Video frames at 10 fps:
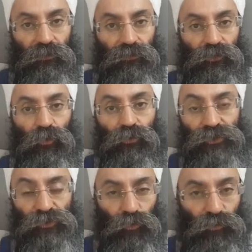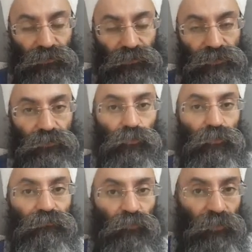those soldiers who were
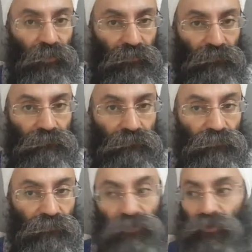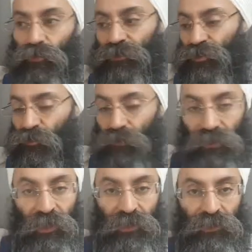wounded, soldiers who were
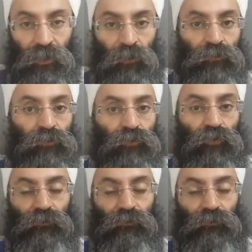lying down on the